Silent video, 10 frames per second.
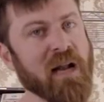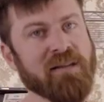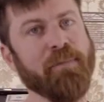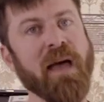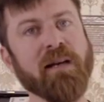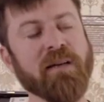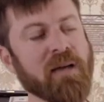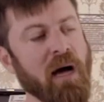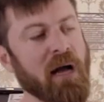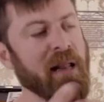not
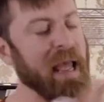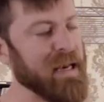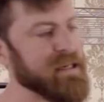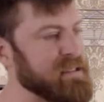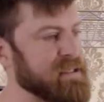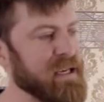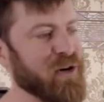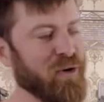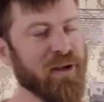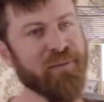dependent on any
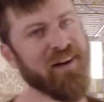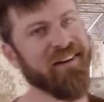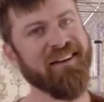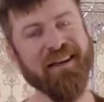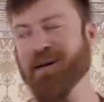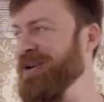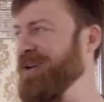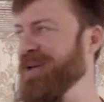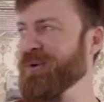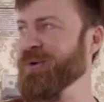single, I'm not gonna name
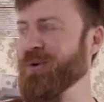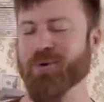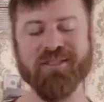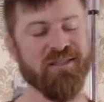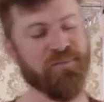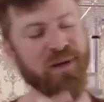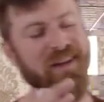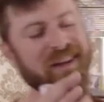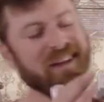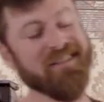out other courses,
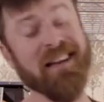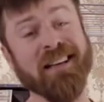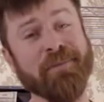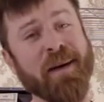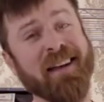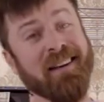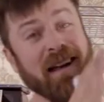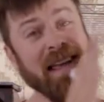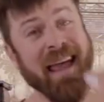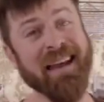but it's not dependent
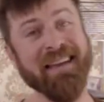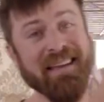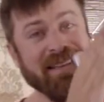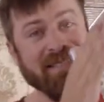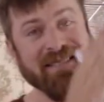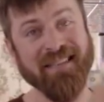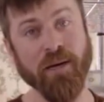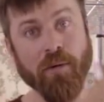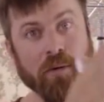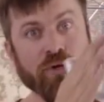on any
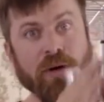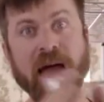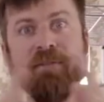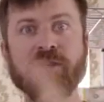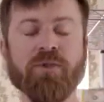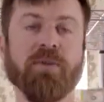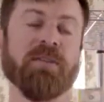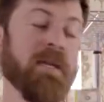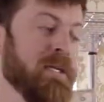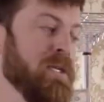single traffic
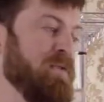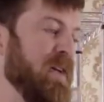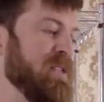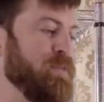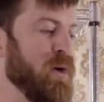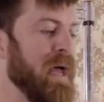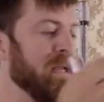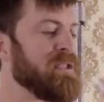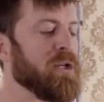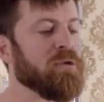source. I teach Facebook
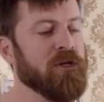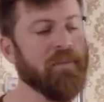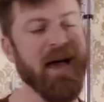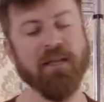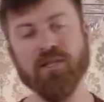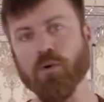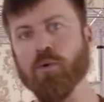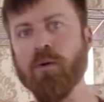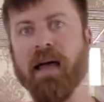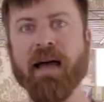ads, YouTube ads,
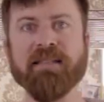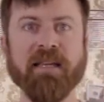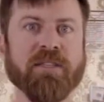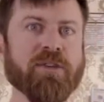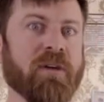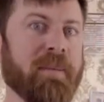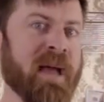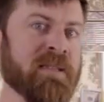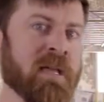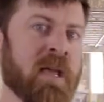Google ads, Instagram
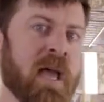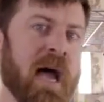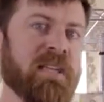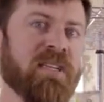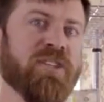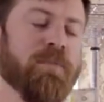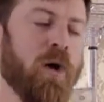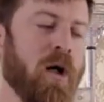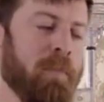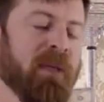ads. I teach
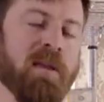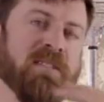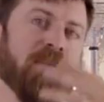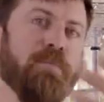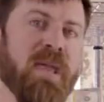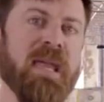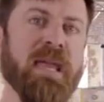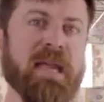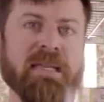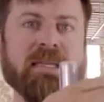them all because to
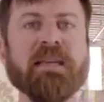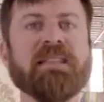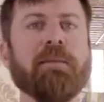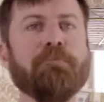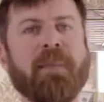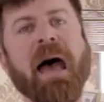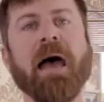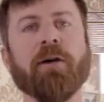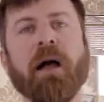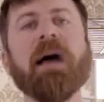me, it doesn't
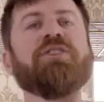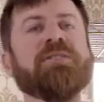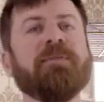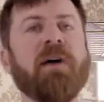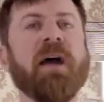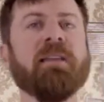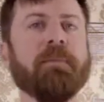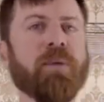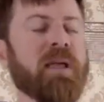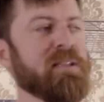matter. I just find
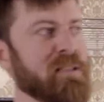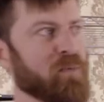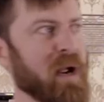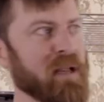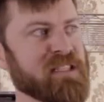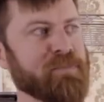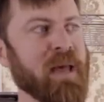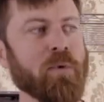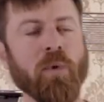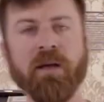the places where I can
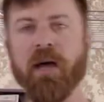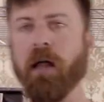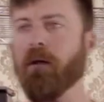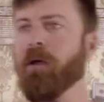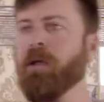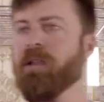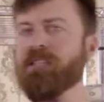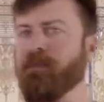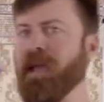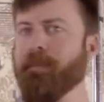spend $1
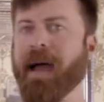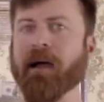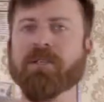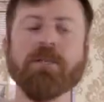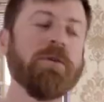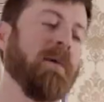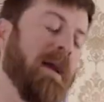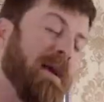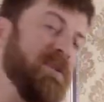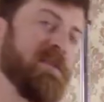to make back $2,
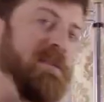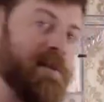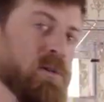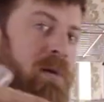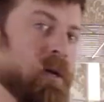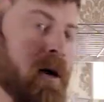and I just do it